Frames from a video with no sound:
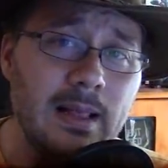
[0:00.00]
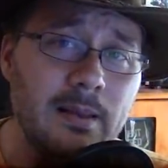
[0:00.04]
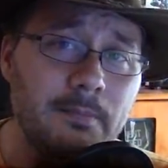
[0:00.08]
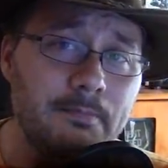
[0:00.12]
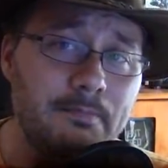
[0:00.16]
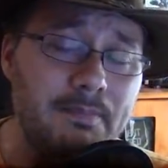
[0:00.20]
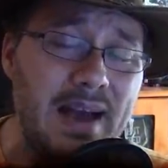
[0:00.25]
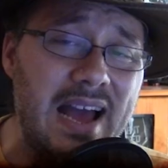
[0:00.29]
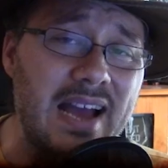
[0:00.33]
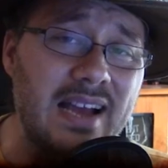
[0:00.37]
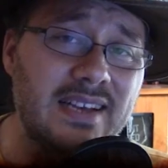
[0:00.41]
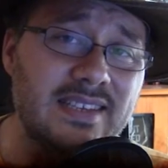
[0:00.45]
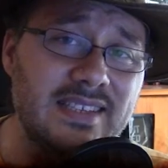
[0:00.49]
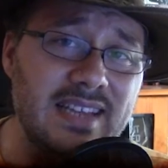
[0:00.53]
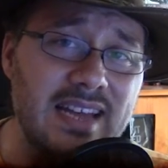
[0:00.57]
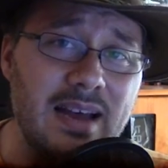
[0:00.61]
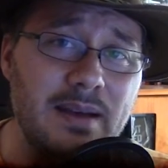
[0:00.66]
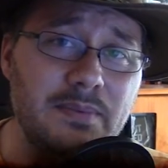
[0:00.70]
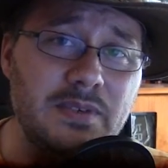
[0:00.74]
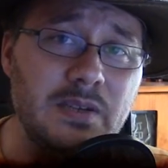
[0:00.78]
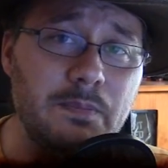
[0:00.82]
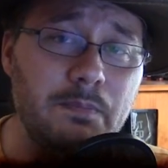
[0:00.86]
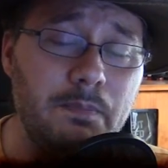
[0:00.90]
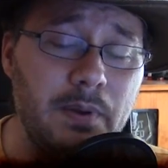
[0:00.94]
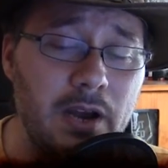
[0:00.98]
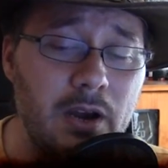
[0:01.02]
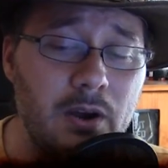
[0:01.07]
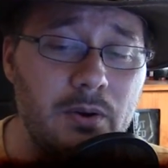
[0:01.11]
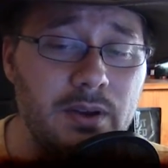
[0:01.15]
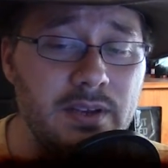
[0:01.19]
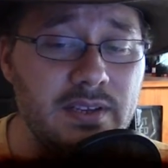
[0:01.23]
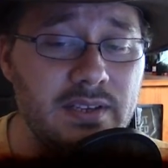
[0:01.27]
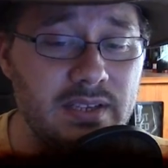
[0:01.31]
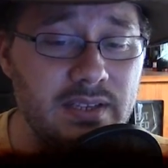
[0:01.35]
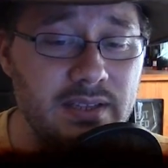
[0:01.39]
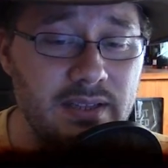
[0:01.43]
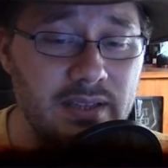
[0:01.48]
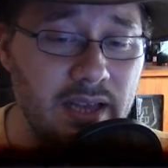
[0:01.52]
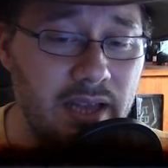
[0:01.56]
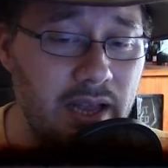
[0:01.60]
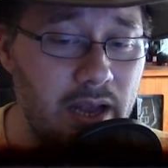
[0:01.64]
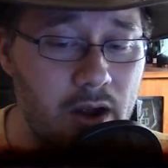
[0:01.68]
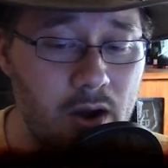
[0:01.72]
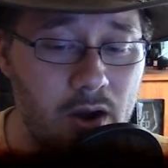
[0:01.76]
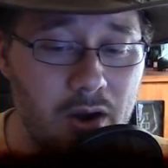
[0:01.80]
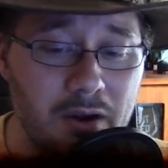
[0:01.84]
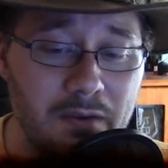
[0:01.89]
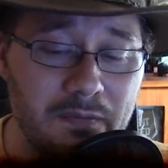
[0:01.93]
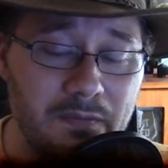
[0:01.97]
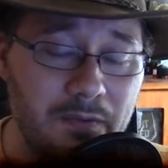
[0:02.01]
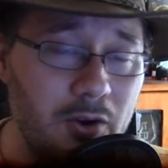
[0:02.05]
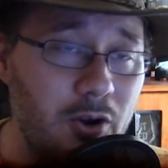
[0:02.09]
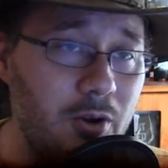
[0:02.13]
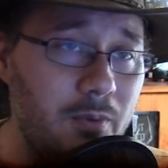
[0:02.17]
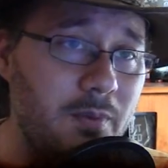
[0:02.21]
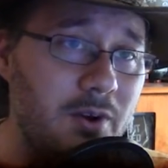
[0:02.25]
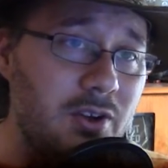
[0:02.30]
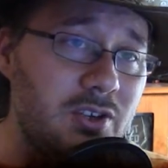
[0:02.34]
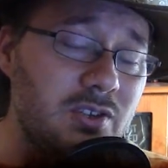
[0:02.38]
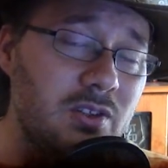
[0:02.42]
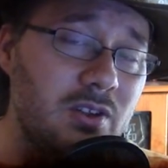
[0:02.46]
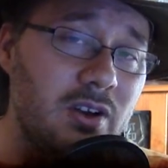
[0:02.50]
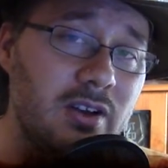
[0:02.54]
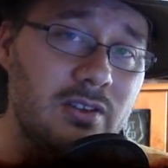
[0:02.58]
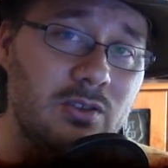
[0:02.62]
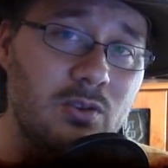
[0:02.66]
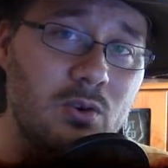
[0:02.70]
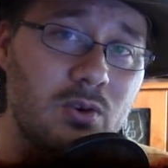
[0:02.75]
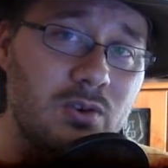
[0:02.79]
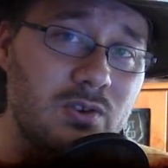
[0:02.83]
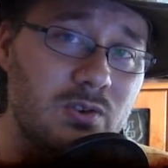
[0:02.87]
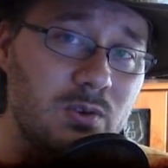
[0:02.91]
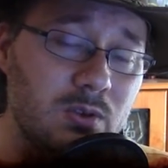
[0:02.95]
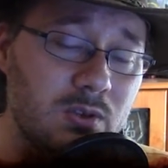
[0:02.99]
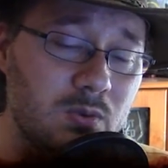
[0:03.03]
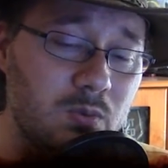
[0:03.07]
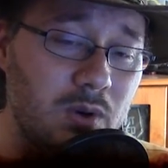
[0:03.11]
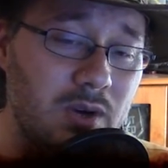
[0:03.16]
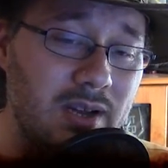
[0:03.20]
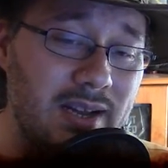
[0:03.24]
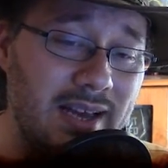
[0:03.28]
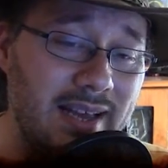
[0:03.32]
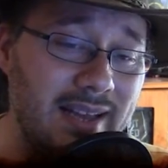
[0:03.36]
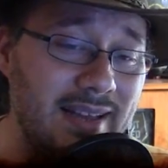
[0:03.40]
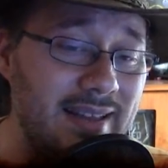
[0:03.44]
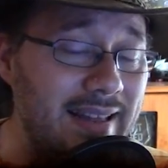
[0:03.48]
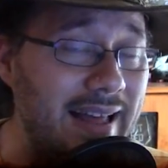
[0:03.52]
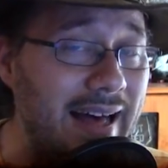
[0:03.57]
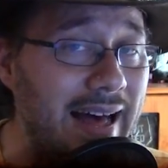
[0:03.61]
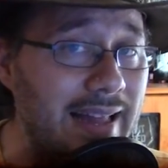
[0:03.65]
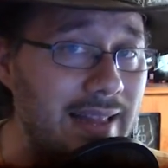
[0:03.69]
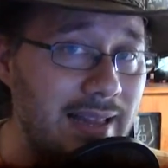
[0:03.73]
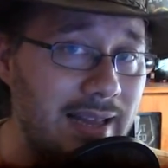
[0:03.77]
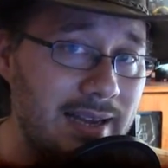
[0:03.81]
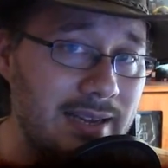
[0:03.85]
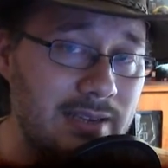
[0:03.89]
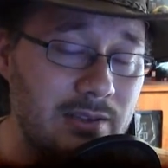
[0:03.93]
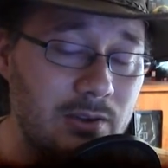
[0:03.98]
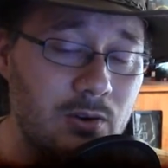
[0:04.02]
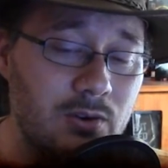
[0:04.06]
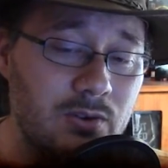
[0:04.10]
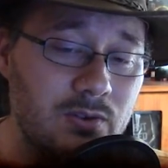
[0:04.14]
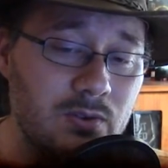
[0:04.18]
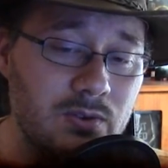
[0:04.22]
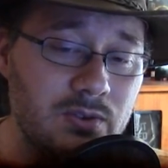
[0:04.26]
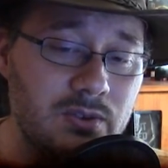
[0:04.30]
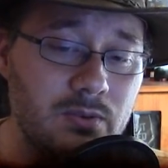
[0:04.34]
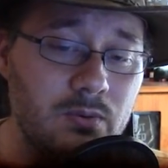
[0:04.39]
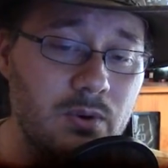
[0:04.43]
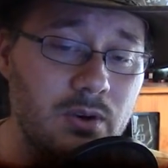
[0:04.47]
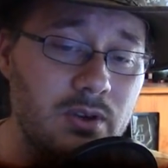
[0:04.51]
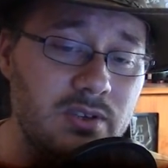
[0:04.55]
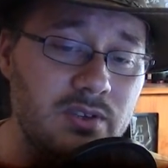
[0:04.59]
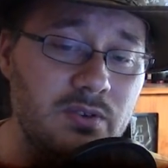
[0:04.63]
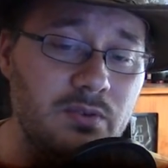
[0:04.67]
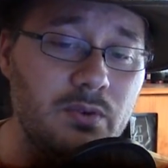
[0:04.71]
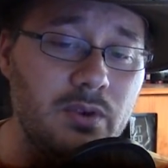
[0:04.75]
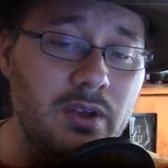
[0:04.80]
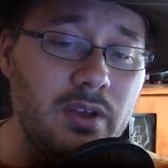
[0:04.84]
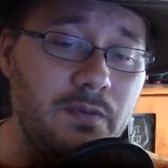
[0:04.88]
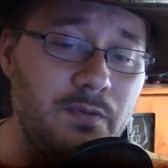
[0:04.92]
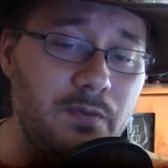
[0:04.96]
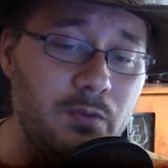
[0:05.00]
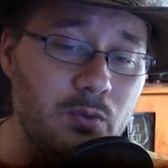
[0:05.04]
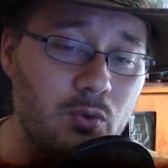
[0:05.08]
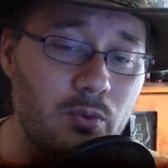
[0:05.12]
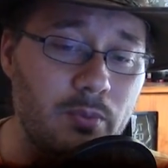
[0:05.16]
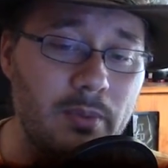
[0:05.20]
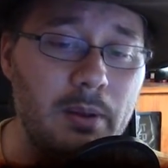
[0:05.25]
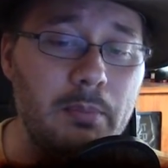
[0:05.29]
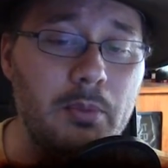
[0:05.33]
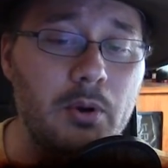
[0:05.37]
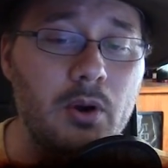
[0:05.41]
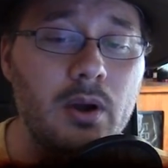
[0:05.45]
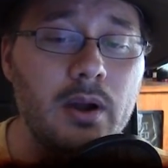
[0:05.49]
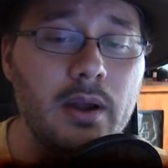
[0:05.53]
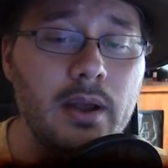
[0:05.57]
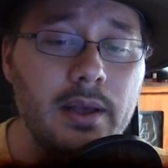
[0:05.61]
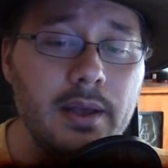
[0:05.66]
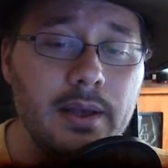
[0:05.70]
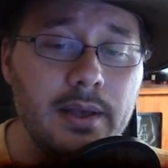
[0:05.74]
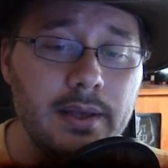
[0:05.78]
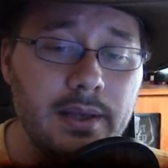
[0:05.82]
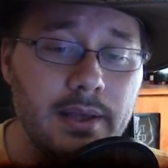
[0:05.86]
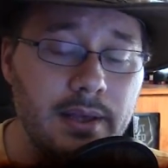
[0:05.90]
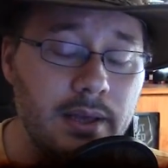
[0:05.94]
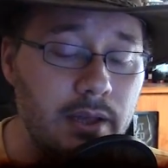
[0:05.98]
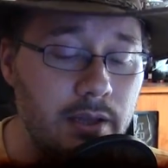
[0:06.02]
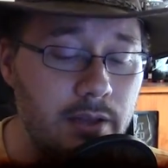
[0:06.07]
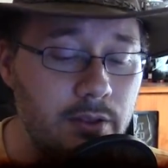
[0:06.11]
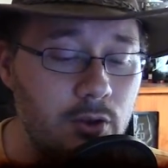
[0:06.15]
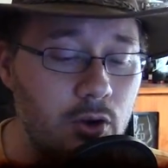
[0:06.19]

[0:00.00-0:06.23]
backstabs and parries, and they are very much like Dark Souls 1 and not like Dark Souls 2, whereas if you remember in